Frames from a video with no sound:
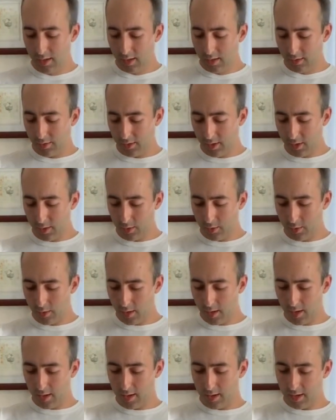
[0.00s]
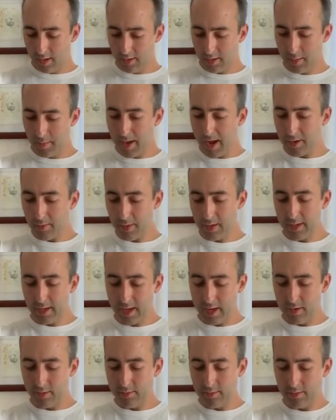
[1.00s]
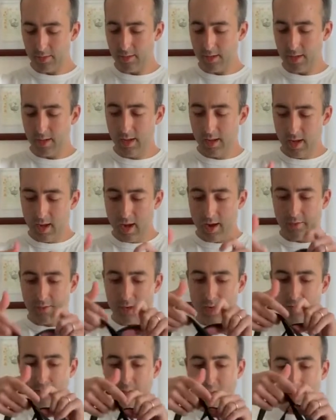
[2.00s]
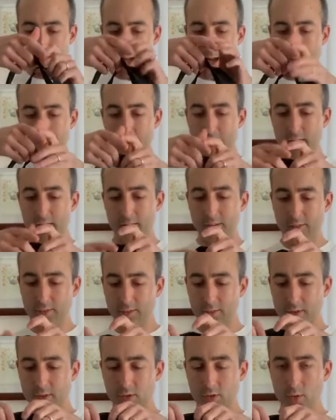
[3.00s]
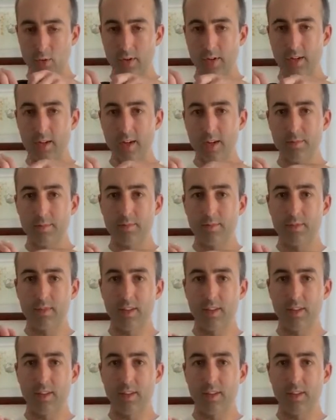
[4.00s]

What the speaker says: So the bag right now, I've got the top handles shortened up.